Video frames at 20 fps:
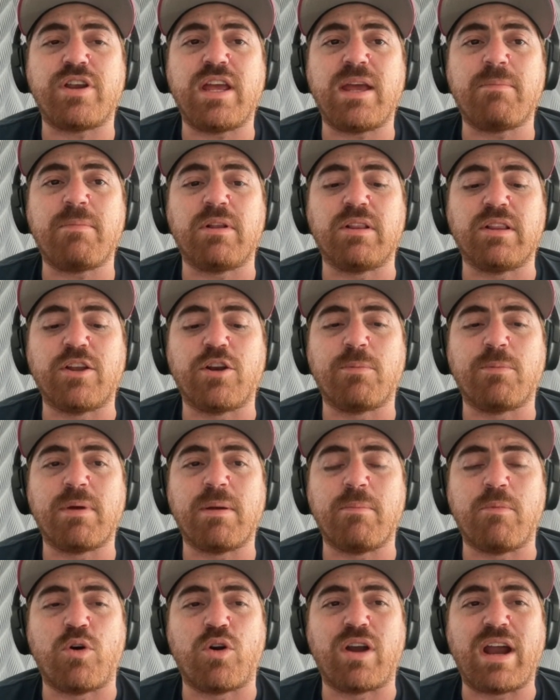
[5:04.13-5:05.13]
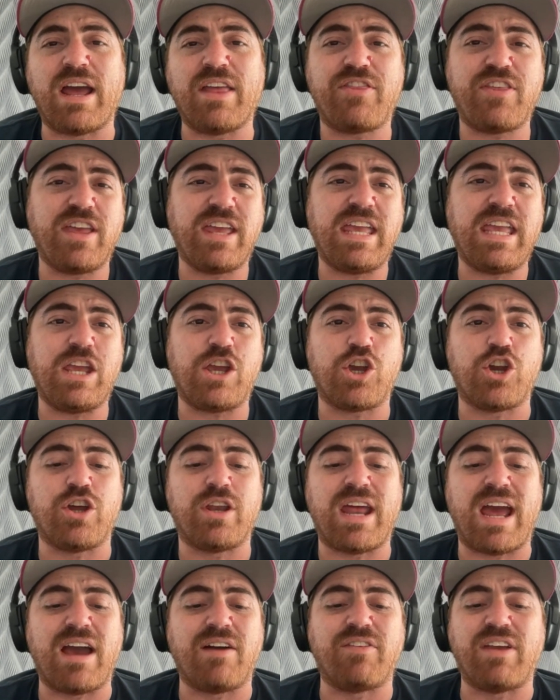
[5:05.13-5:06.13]
him a little bit more, I think he could
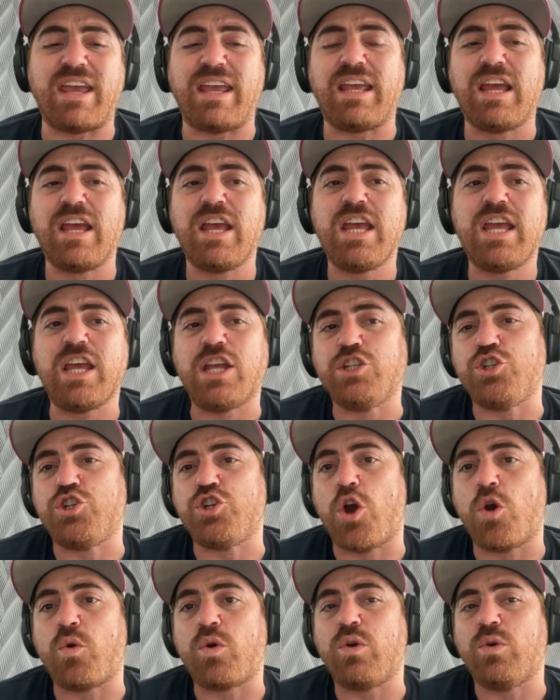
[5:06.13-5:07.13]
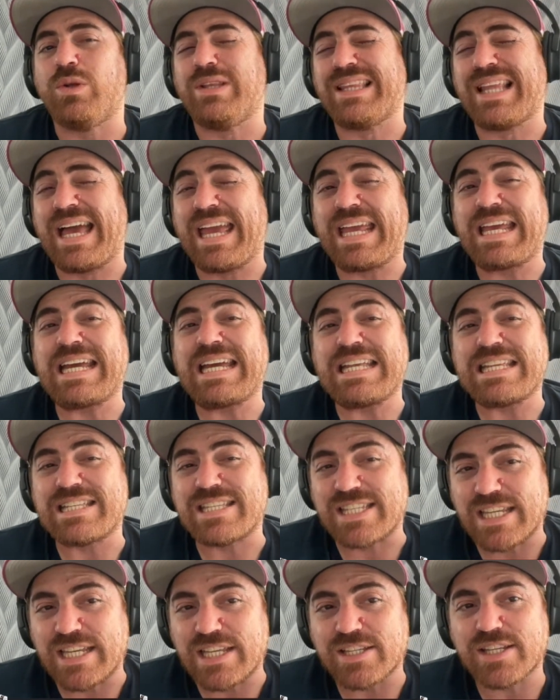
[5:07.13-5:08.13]
have a Njoku-like
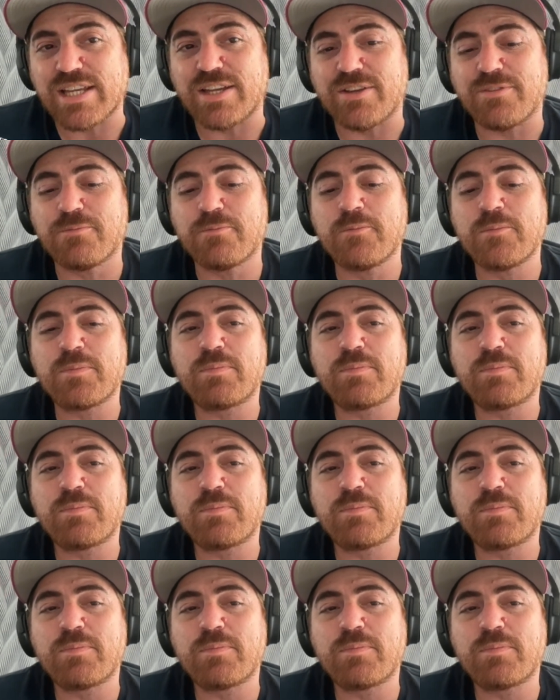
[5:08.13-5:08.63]
season.